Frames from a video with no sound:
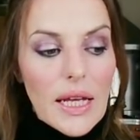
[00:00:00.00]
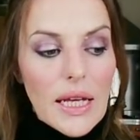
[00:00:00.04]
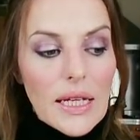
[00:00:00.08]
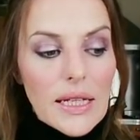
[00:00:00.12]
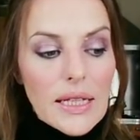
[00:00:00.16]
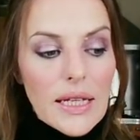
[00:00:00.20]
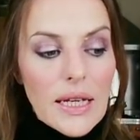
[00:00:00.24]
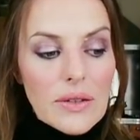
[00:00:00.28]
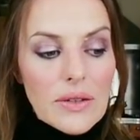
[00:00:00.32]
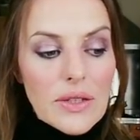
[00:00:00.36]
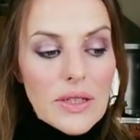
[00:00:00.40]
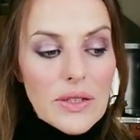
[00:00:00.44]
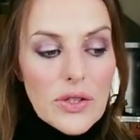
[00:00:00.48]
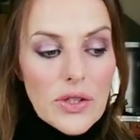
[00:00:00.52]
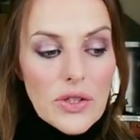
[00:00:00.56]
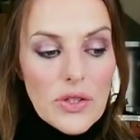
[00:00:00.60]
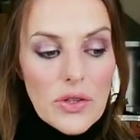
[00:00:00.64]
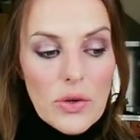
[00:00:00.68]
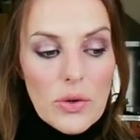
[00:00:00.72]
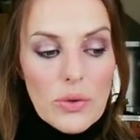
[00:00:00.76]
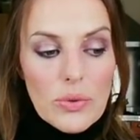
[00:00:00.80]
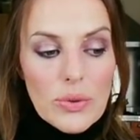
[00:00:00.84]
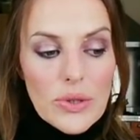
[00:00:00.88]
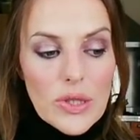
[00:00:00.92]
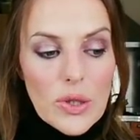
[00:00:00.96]
Now, this is
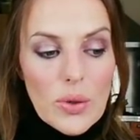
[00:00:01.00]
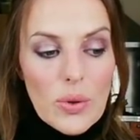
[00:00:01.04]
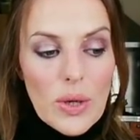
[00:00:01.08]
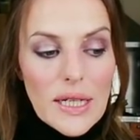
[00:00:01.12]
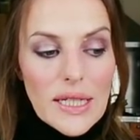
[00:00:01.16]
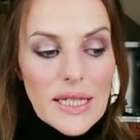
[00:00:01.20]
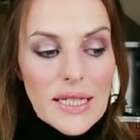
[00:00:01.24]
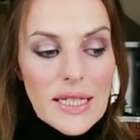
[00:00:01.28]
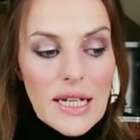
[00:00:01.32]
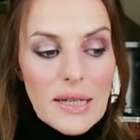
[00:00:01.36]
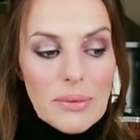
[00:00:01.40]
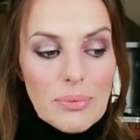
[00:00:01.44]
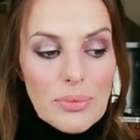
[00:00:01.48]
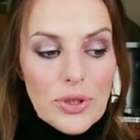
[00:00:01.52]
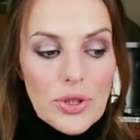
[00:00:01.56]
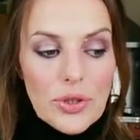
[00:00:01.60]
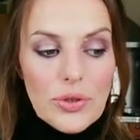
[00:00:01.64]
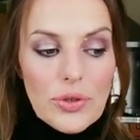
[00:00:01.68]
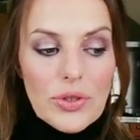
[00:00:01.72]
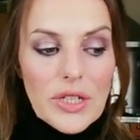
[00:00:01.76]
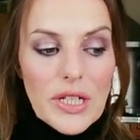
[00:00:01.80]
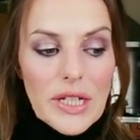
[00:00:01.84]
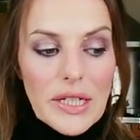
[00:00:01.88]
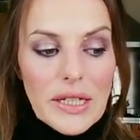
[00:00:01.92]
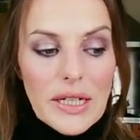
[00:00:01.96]
always quite a
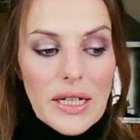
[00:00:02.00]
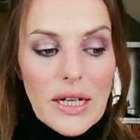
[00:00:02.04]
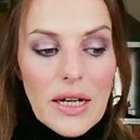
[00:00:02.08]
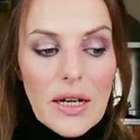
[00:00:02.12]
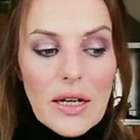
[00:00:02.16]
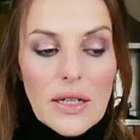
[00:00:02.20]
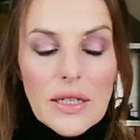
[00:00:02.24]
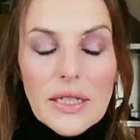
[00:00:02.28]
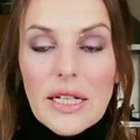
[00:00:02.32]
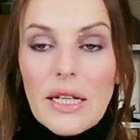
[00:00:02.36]
Neptunian card.